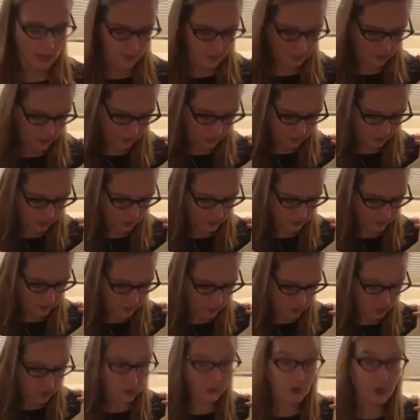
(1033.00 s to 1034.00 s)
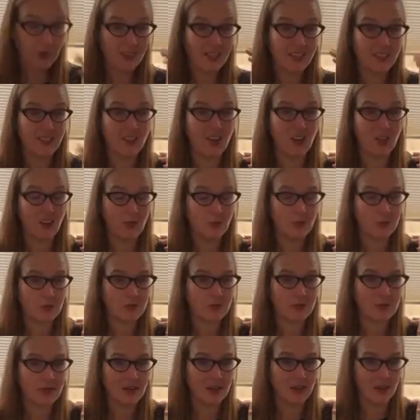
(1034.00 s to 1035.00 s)
camisole, which weighs
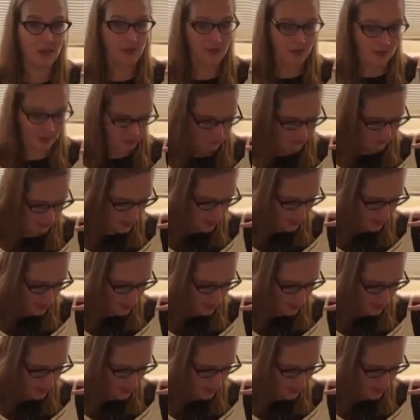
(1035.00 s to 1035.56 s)
almost nothing,